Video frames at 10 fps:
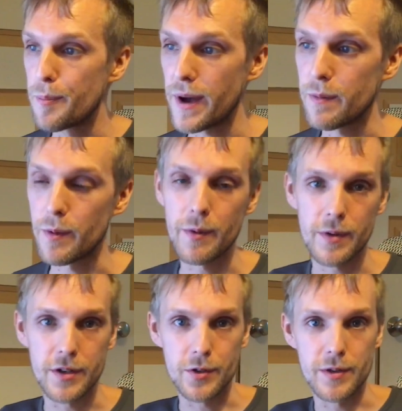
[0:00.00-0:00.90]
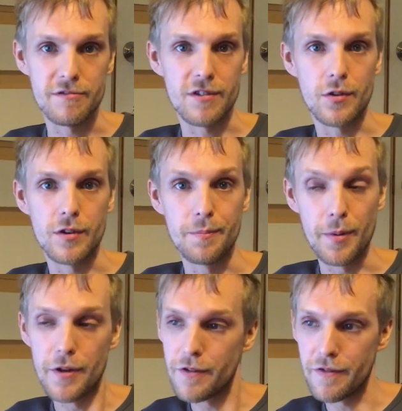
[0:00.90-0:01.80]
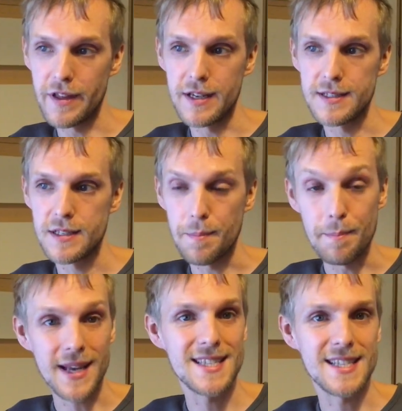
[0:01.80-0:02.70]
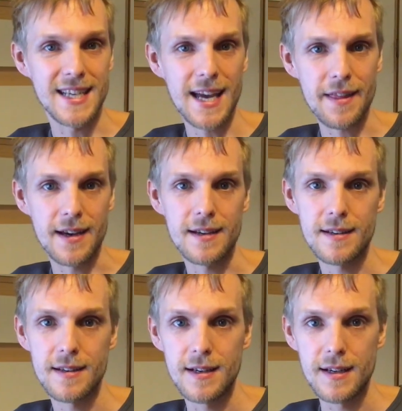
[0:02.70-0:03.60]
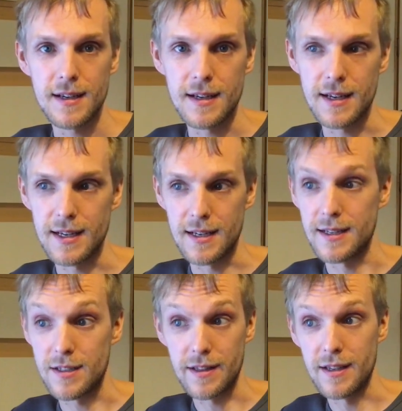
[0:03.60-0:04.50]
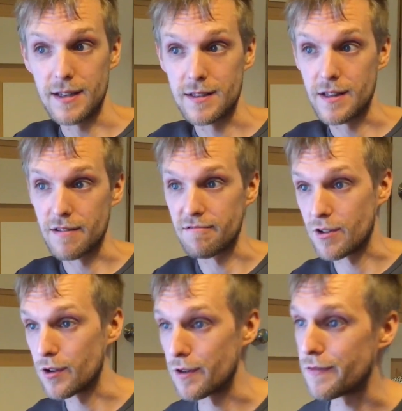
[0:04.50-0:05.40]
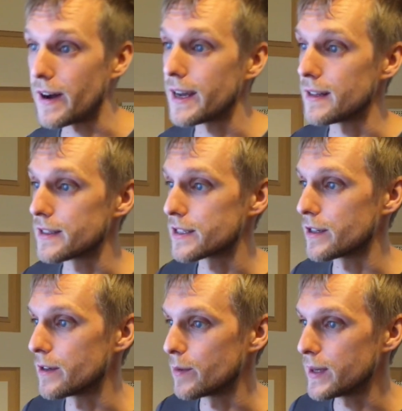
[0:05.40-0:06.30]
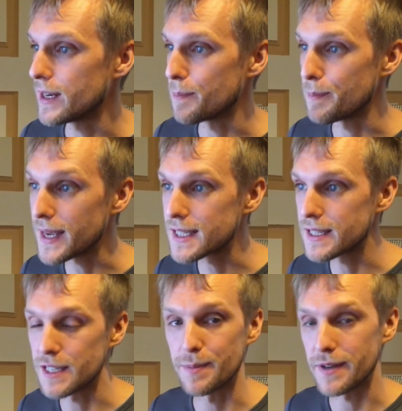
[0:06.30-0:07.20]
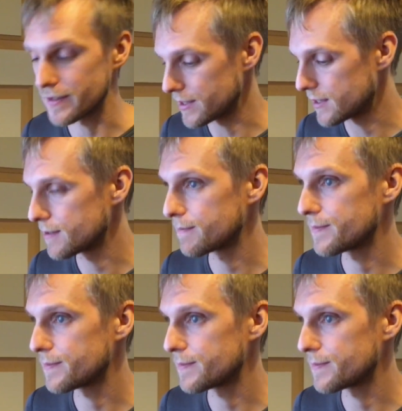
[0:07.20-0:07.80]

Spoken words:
But what we want to do is record both of these mixed together to the recorded file. So we need to mix these buffers.